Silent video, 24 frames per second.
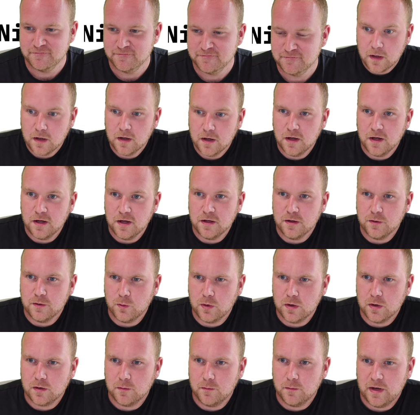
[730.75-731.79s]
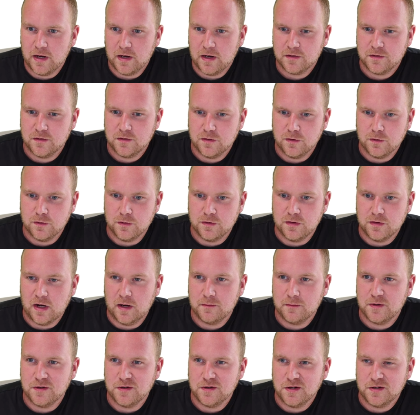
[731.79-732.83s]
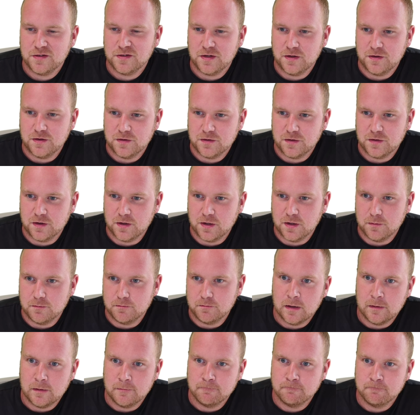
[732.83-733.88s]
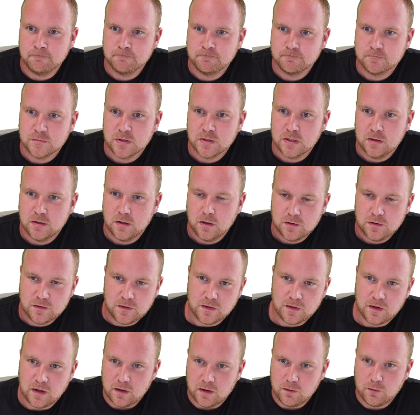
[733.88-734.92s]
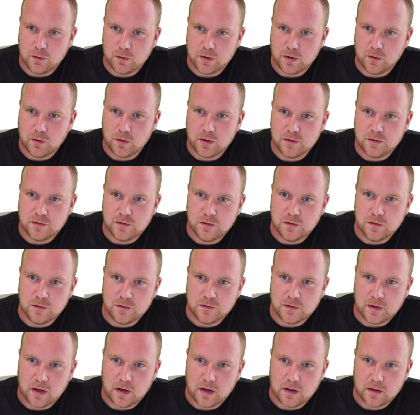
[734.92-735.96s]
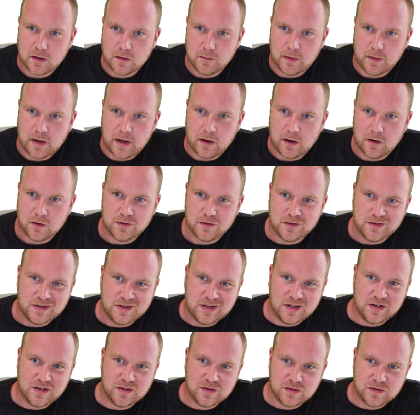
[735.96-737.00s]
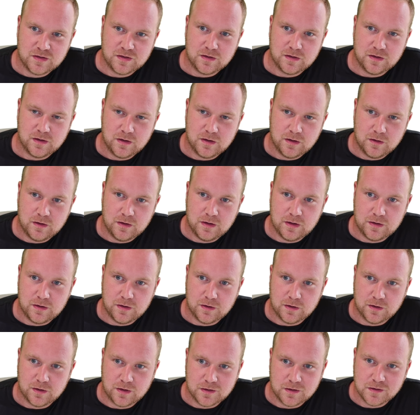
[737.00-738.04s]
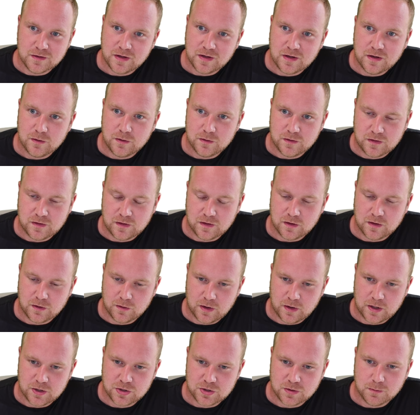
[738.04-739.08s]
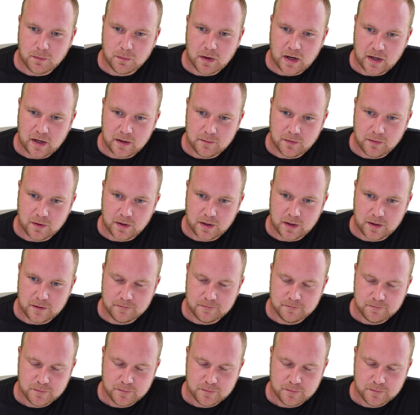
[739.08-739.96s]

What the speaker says: Hey, welcome back to Adopting Nix at Your Startup. Today we're going to talk about Nix in your continuous integration pipeline.